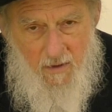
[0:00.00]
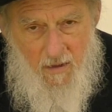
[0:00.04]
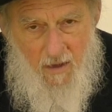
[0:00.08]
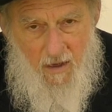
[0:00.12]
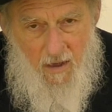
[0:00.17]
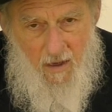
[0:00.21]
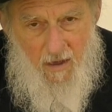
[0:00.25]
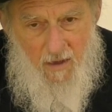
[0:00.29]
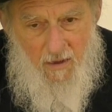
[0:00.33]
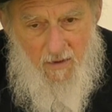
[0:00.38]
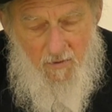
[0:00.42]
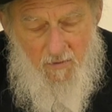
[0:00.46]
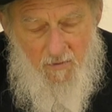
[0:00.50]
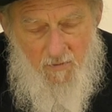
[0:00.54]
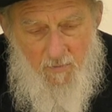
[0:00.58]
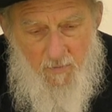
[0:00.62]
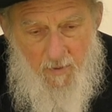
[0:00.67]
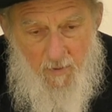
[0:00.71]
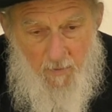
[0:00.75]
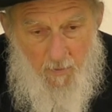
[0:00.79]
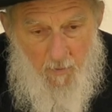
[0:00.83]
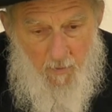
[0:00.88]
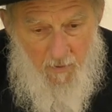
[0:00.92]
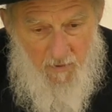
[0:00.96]
And
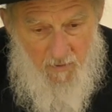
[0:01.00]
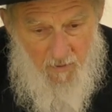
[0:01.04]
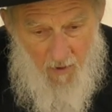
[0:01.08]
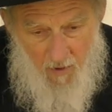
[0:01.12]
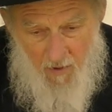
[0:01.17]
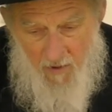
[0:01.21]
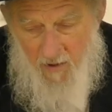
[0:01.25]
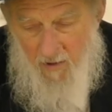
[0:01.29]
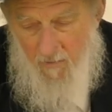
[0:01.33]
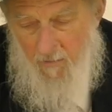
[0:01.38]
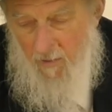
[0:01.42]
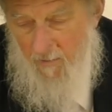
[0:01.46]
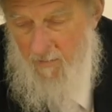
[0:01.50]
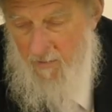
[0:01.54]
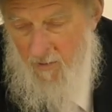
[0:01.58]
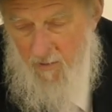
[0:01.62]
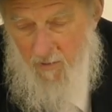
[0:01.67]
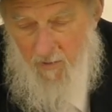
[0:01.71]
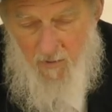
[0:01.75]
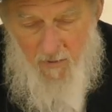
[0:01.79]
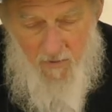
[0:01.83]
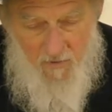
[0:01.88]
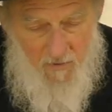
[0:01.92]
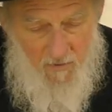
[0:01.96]
people were talking about
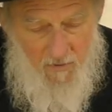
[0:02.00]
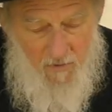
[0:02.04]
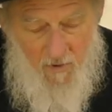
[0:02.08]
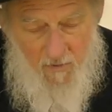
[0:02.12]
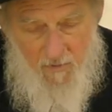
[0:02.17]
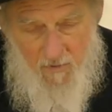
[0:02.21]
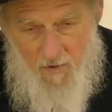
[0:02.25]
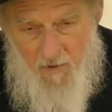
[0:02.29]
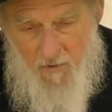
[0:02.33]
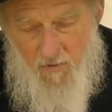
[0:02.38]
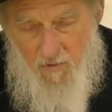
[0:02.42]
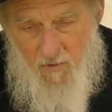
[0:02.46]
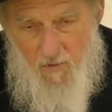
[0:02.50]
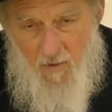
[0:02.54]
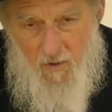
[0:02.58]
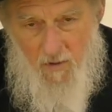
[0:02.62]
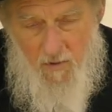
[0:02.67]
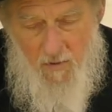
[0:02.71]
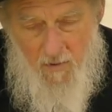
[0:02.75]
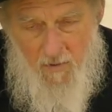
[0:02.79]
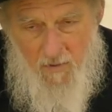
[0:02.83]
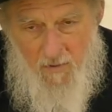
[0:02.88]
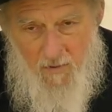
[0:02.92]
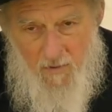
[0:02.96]
miracles and stuff and so on.